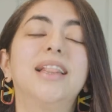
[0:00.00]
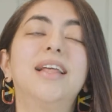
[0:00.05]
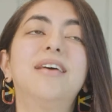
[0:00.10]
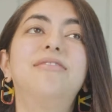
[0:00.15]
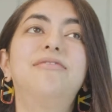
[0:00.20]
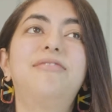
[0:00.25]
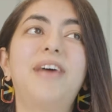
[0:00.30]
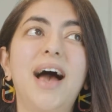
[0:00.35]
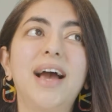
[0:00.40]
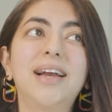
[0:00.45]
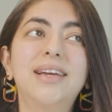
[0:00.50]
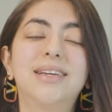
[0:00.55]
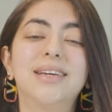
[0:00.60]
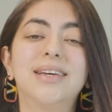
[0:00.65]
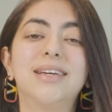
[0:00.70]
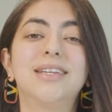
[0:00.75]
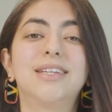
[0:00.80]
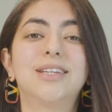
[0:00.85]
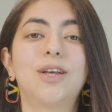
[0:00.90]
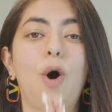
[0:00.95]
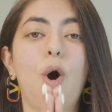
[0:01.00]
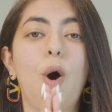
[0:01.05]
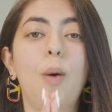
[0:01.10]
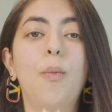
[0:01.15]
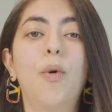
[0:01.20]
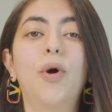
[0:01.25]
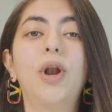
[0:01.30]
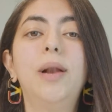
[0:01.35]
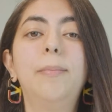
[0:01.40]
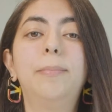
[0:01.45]
The fact is,
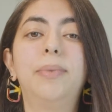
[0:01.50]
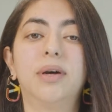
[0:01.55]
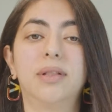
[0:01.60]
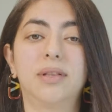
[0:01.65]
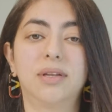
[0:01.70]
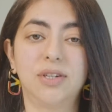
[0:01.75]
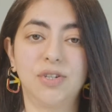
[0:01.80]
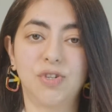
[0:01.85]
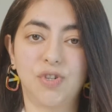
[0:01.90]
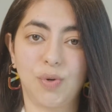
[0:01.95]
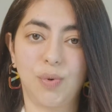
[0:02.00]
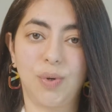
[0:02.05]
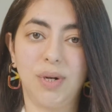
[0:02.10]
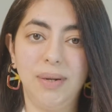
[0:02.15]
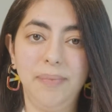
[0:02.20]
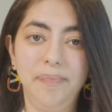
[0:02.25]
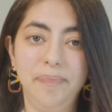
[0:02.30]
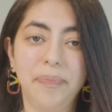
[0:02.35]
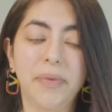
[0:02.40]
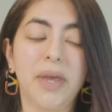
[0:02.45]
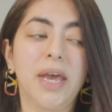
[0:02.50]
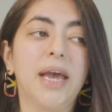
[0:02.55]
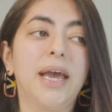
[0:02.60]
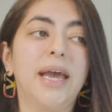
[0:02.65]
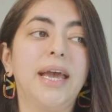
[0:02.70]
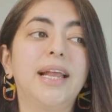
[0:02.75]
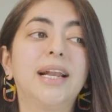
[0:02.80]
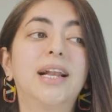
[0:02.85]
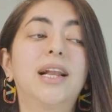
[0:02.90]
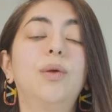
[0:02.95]
hormonal birth control
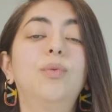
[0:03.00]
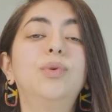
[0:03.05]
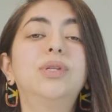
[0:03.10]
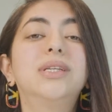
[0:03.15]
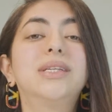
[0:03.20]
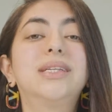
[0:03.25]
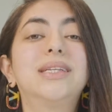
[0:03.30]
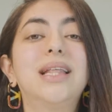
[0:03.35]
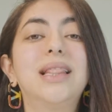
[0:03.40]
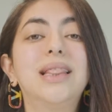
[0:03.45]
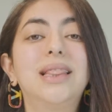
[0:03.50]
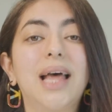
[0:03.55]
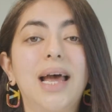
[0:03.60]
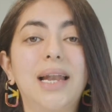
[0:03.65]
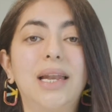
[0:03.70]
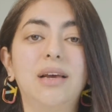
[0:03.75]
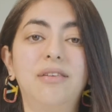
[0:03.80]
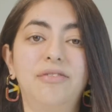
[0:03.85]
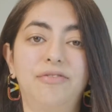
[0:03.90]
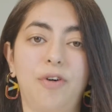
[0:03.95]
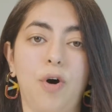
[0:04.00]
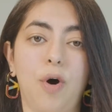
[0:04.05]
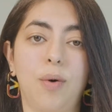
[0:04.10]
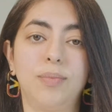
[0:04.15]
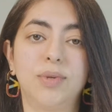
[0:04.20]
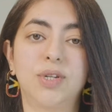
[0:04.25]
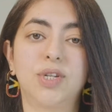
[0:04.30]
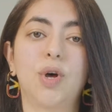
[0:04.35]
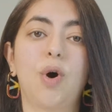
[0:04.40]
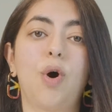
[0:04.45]
includes synthetic
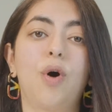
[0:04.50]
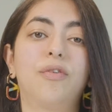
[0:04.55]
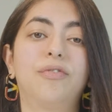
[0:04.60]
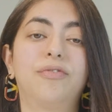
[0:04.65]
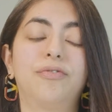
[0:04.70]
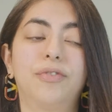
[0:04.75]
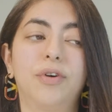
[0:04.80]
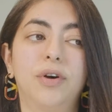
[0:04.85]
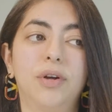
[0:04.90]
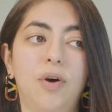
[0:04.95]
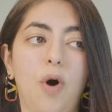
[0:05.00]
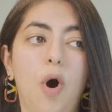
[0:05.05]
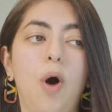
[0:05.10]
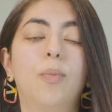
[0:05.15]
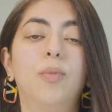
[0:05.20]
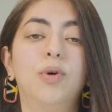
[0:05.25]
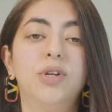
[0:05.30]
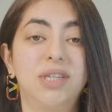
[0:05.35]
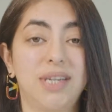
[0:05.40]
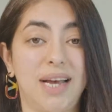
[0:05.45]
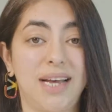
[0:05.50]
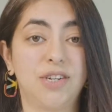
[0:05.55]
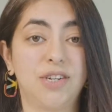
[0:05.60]
forms of hormones,